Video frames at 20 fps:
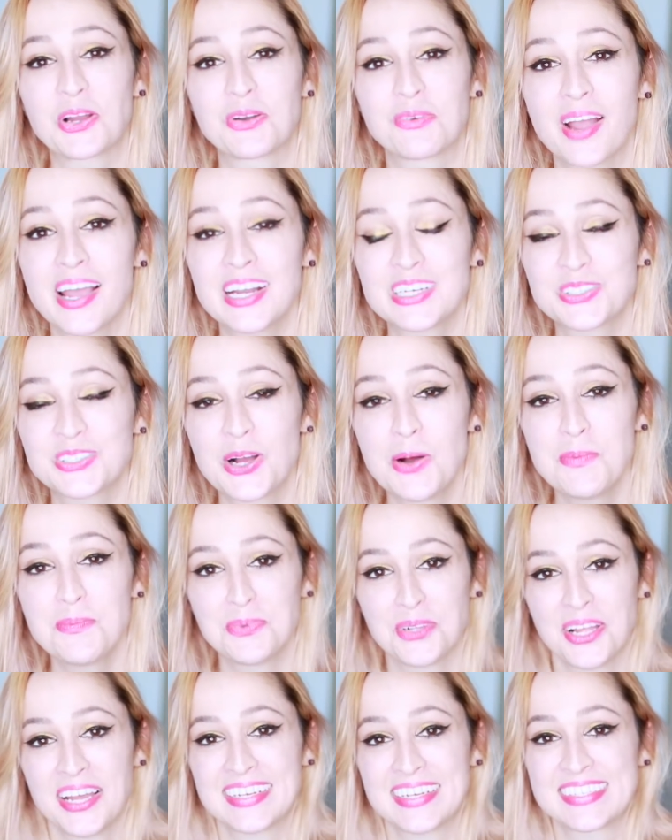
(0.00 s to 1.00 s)
there, right,
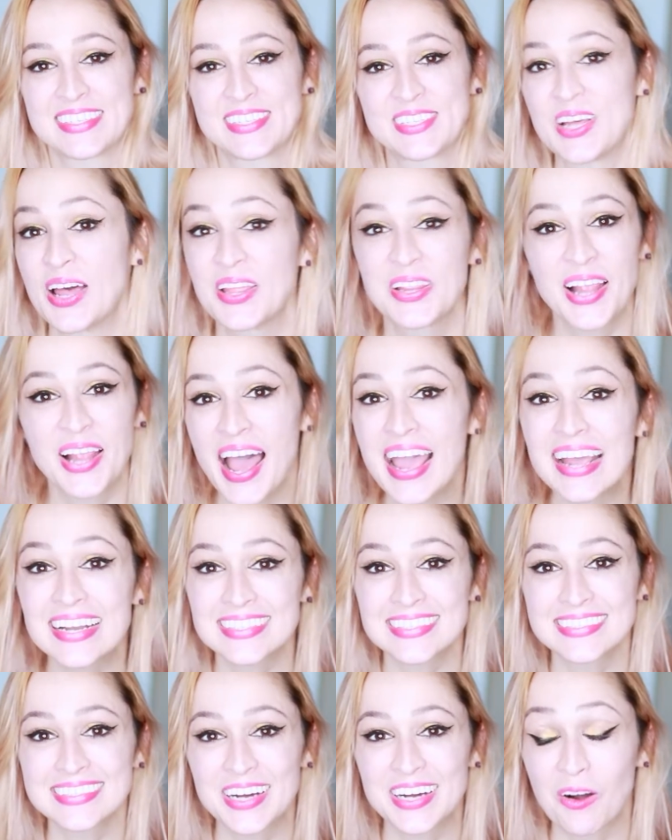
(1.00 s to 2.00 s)
Trump? Like
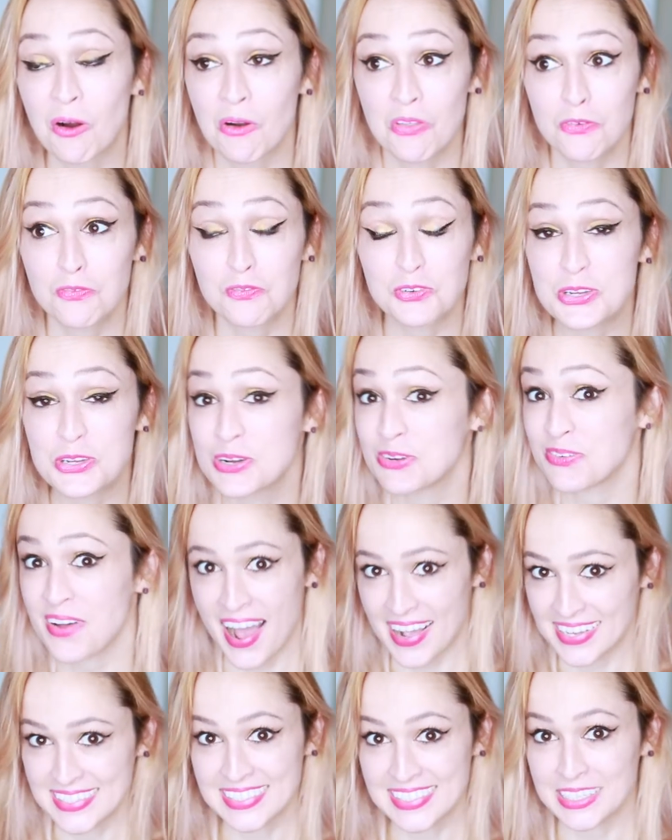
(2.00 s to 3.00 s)
sunlight or the flu
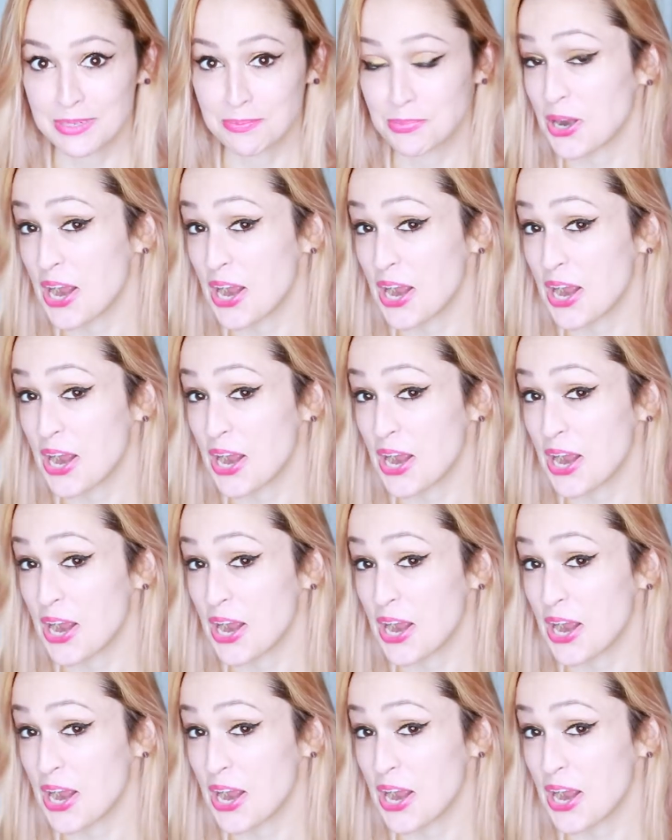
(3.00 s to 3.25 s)
vaccine,